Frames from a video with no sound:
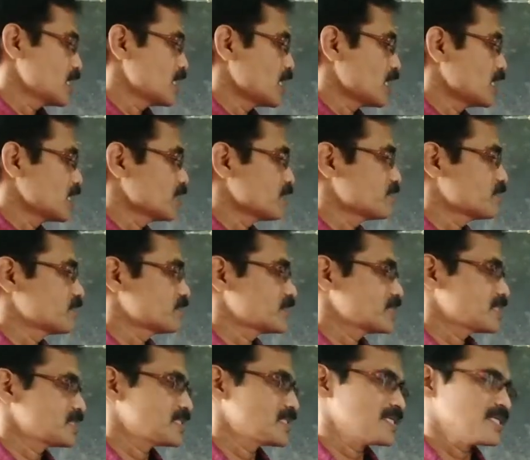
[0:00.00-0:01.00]
And if
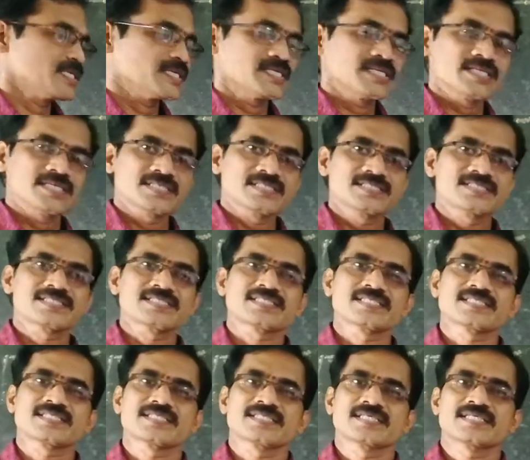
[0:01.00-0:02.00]
the degree
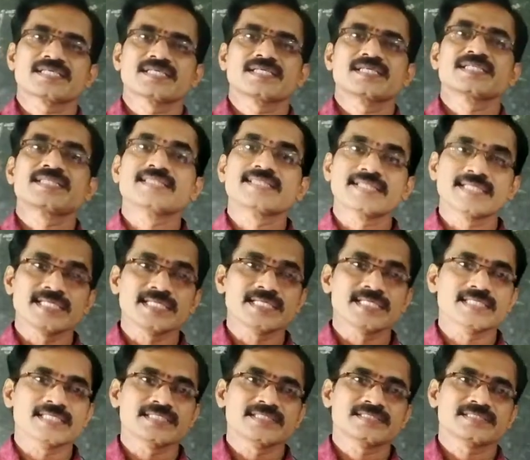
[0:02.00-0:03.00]
is
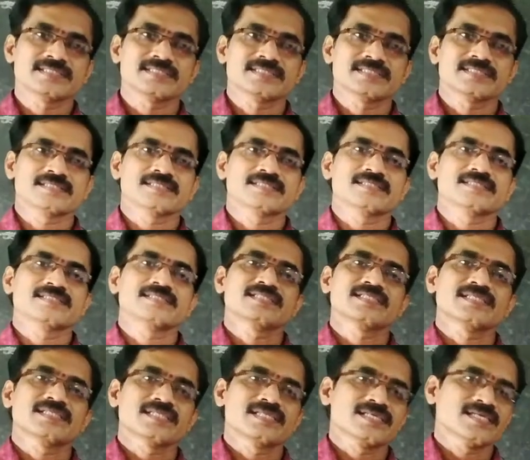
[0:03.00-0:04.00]
3,
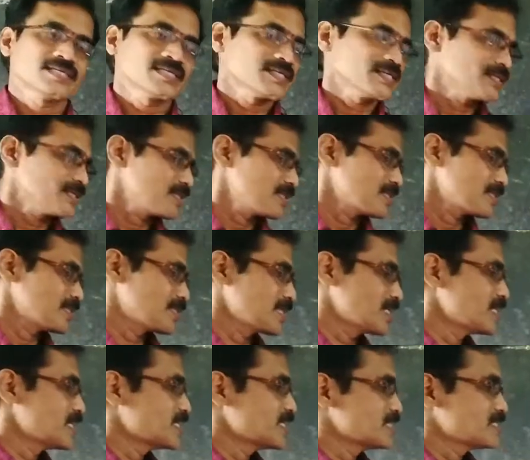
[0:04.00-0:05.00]
then it